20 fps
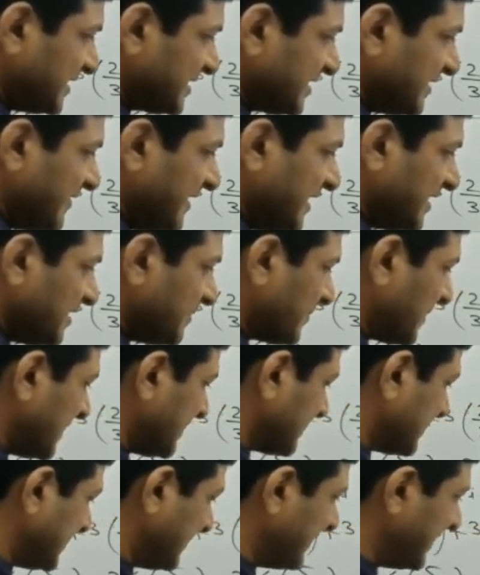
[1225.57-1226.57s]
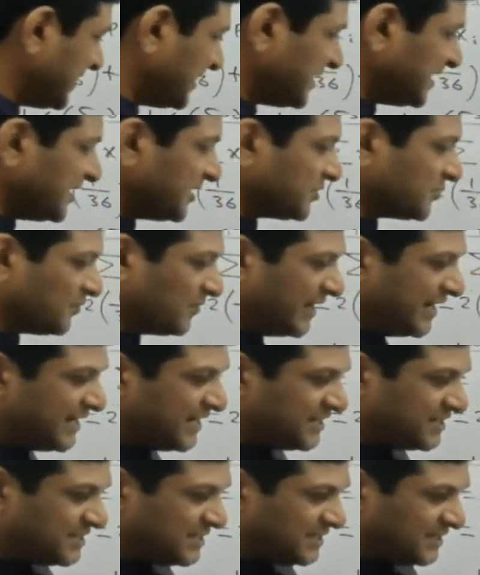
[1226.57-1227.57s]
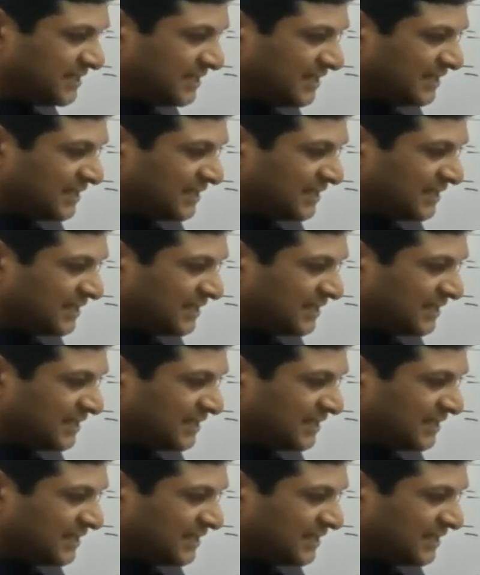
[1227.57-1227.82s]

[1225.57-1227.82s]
70 plus 70 is 180,